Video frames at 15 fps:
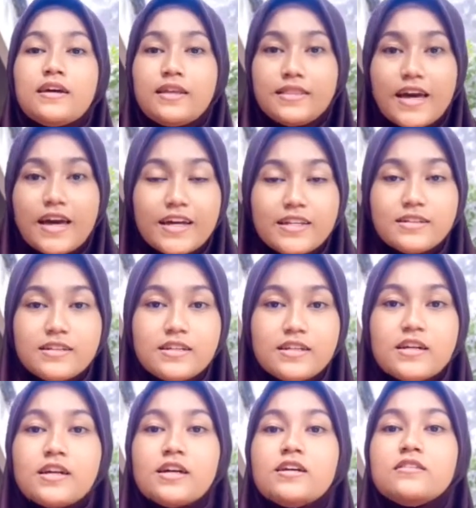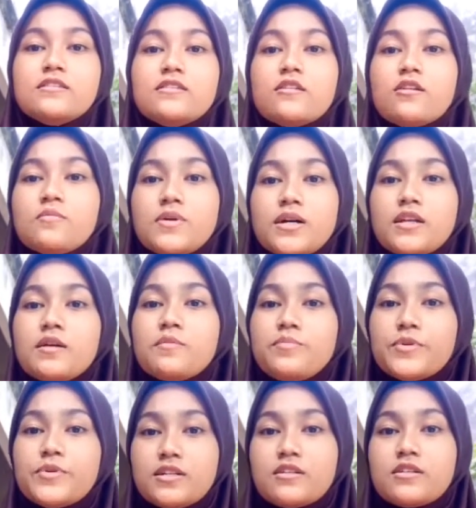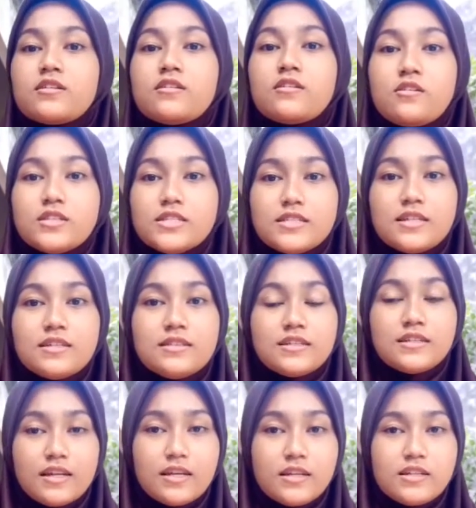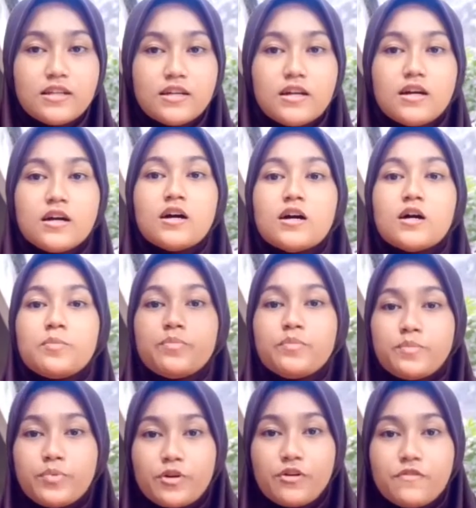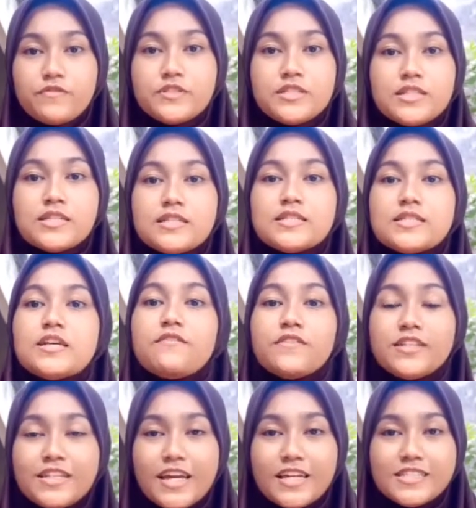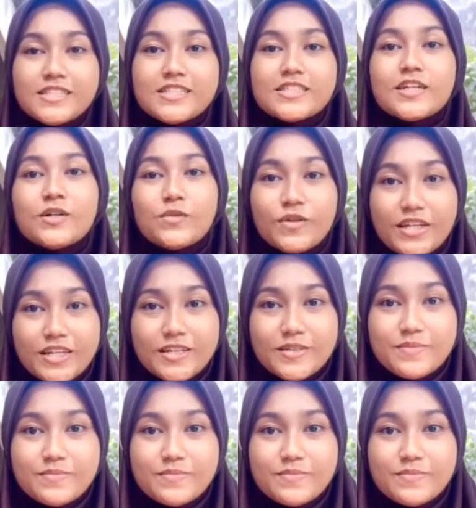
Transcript: Then, the Roman Emperor Constantine approved 7 days a week.